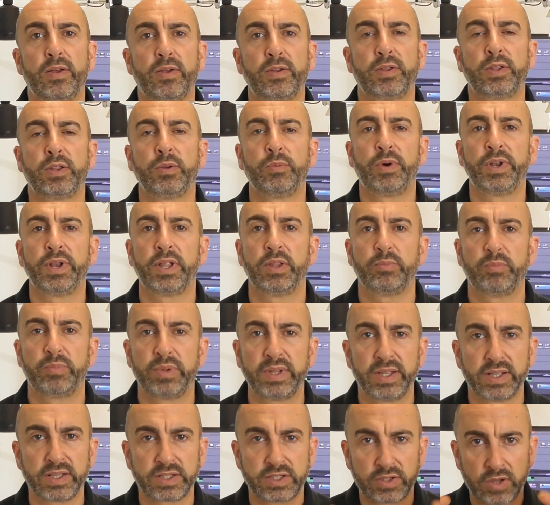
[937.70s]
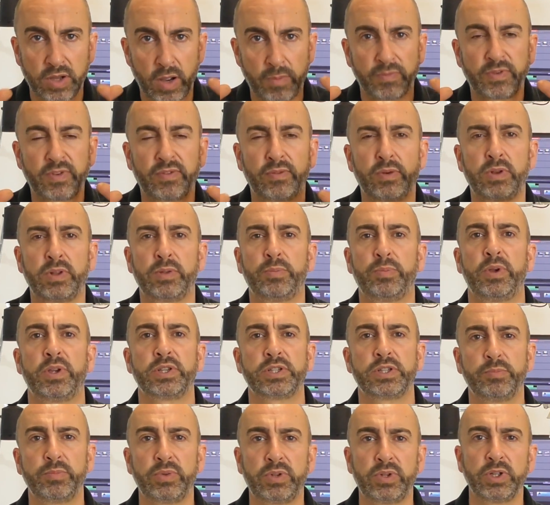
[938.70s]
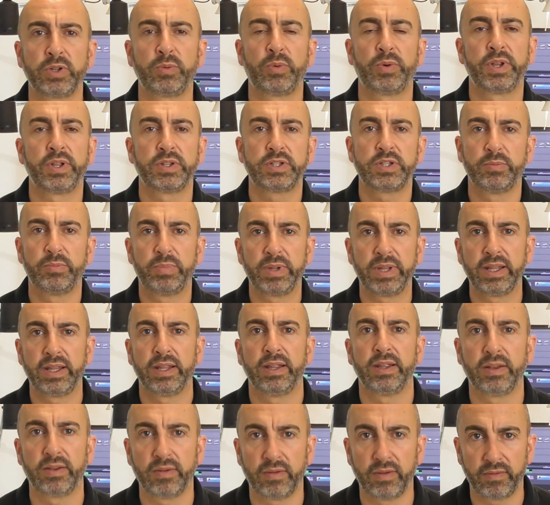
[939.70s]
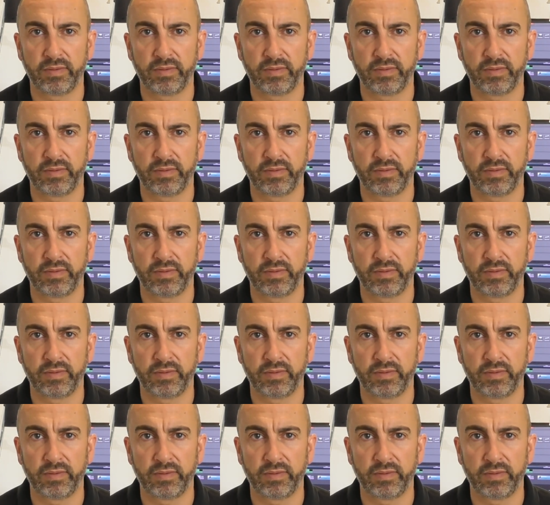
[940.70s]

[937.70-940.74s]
you want it to be as comfortable as possible, you want it to be